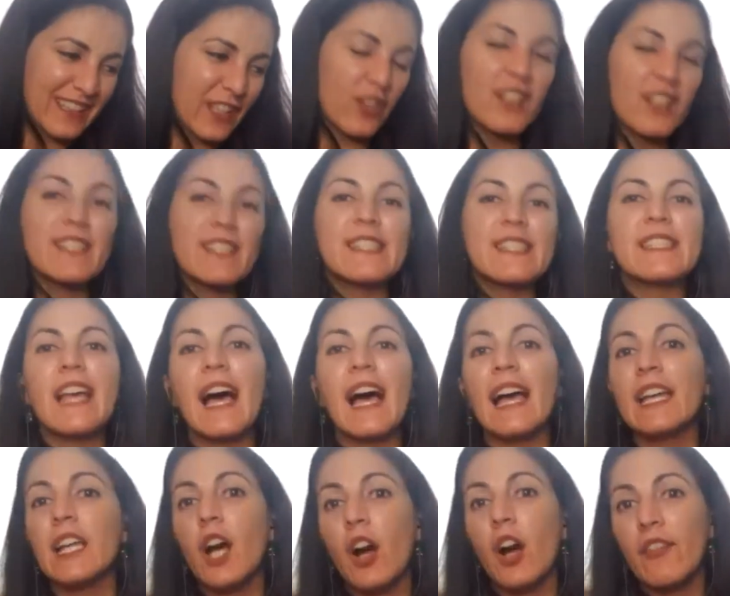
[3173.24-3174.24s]

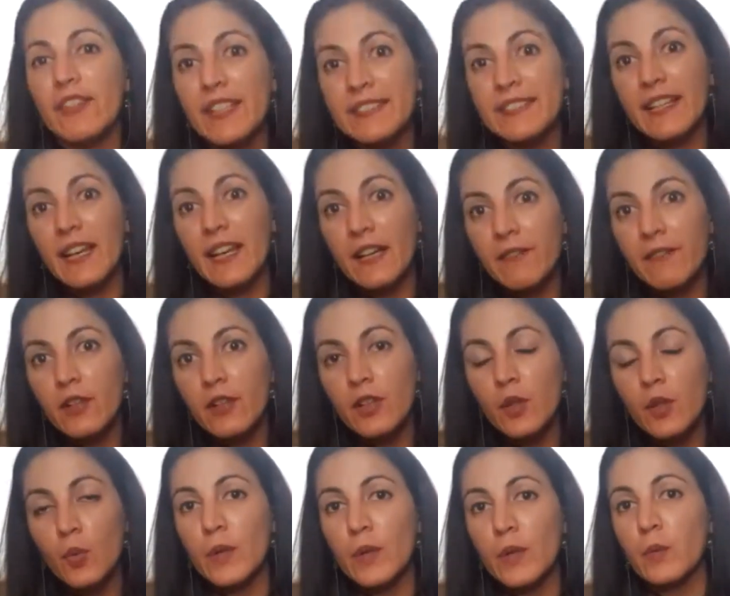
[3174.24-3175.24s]
side of the table,
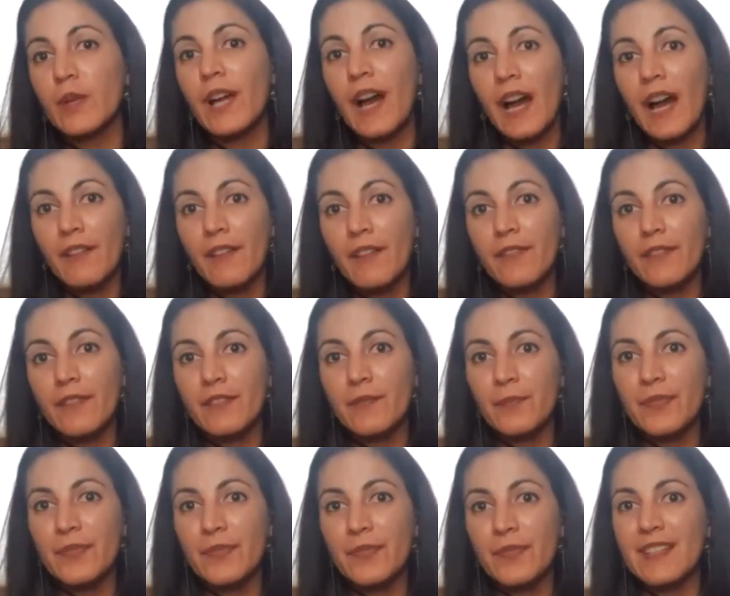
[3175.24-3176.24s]
what we have
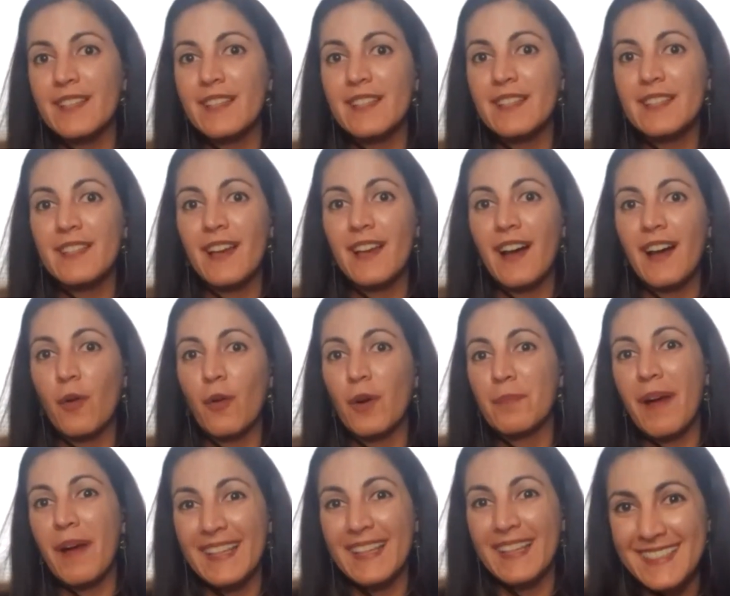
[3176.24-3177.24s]
is our
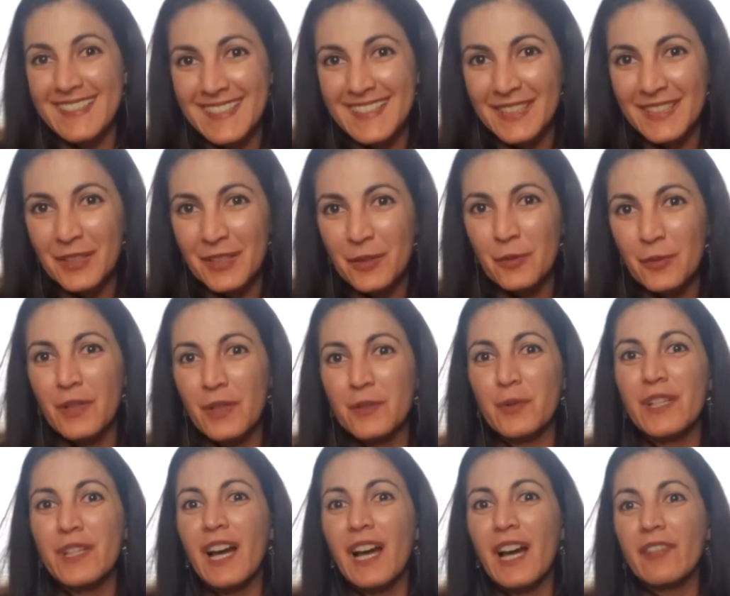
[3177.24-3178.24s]
bodies. What
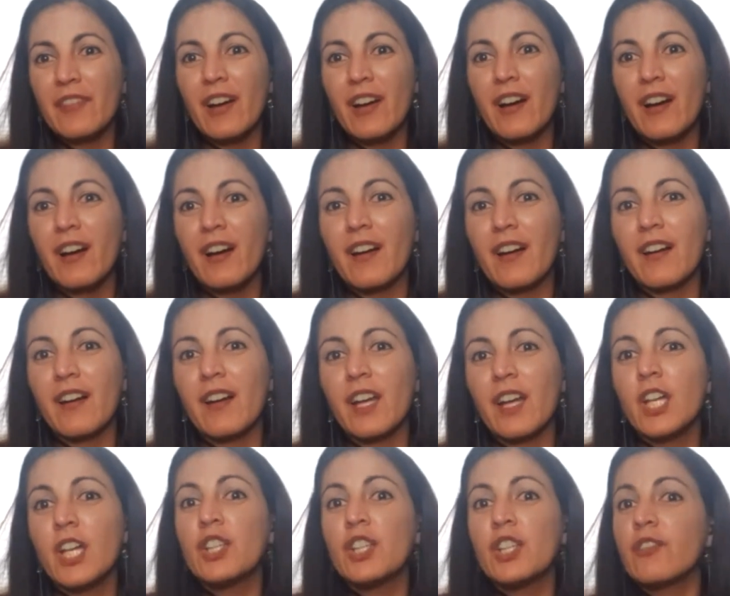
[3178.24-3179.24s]
we have are
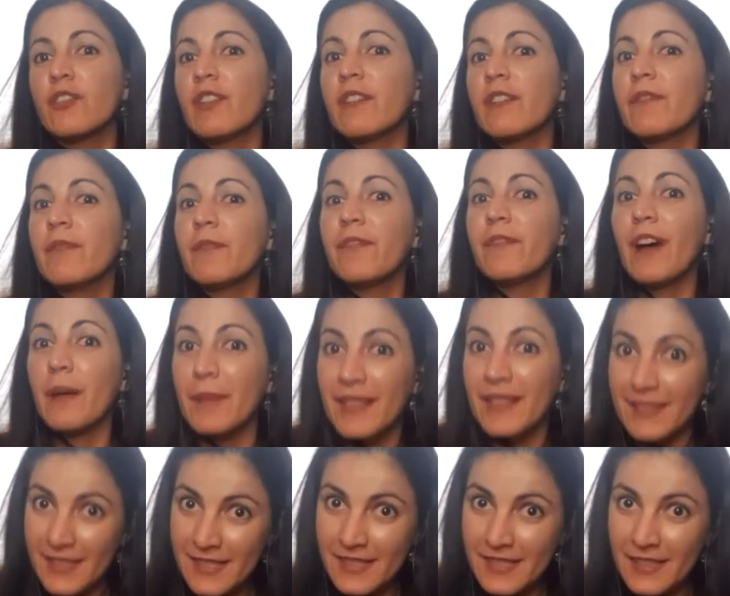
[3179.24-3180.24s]
Cuban
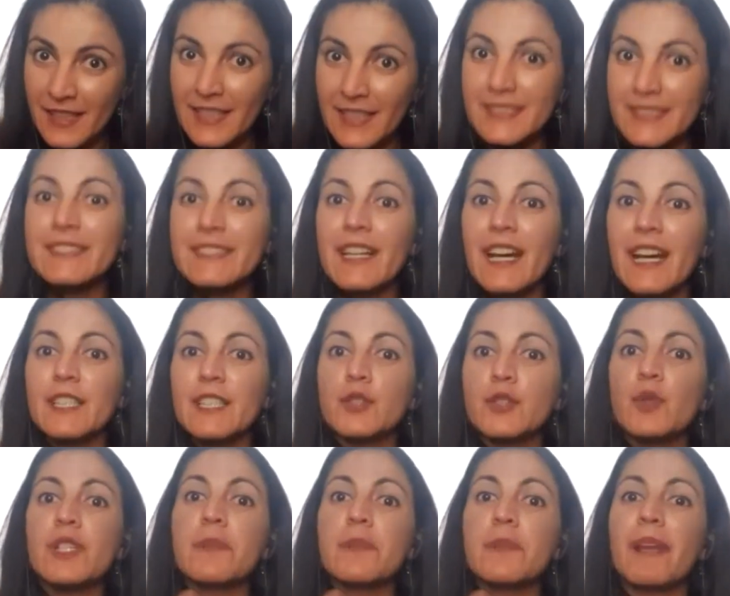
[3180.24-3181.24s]
families trying to
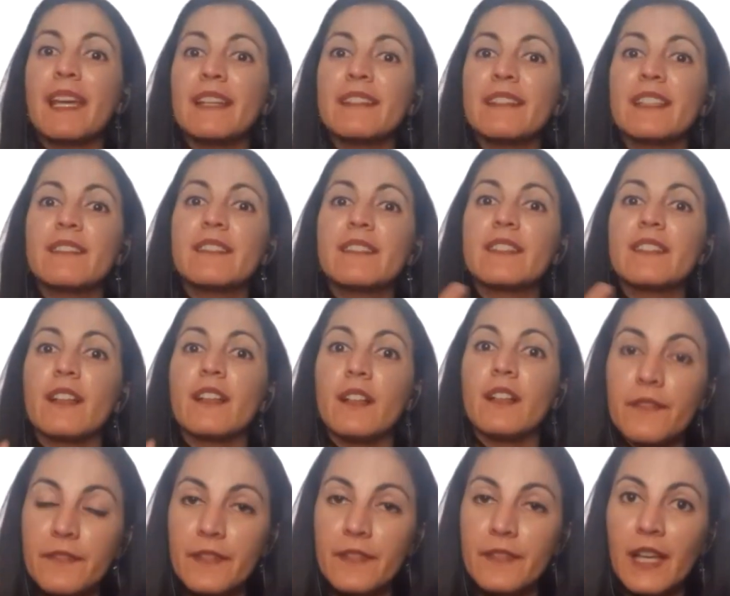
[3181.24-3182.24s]
explain
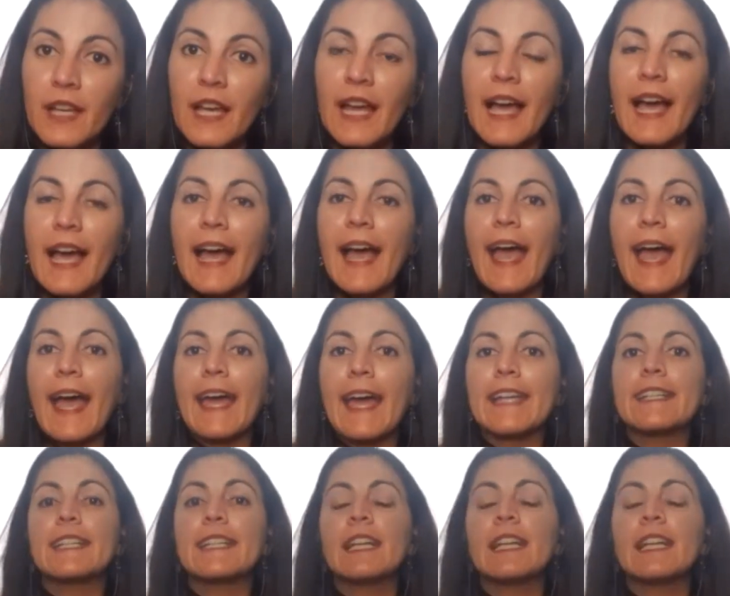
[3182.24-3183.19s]
themselves and